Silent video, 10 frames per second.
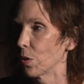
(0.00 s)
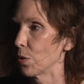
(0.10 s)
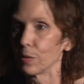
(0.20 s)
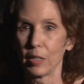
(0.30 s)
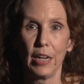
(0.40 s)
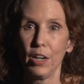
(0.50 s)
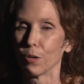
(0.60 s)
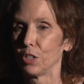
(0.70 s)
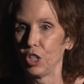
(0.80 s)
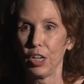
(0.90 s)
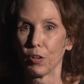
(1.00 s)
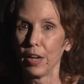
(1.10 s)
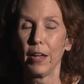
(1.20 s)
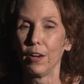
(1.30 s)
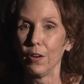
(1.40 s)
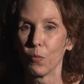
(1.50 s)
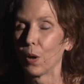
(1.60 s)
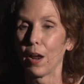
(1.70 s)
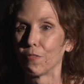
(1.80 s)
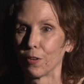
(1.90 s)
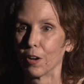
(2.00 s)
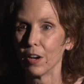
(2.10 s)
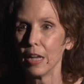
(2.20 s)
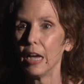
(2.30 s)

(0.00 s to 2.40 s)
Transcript: whether it was a he or a she or an it, whatever.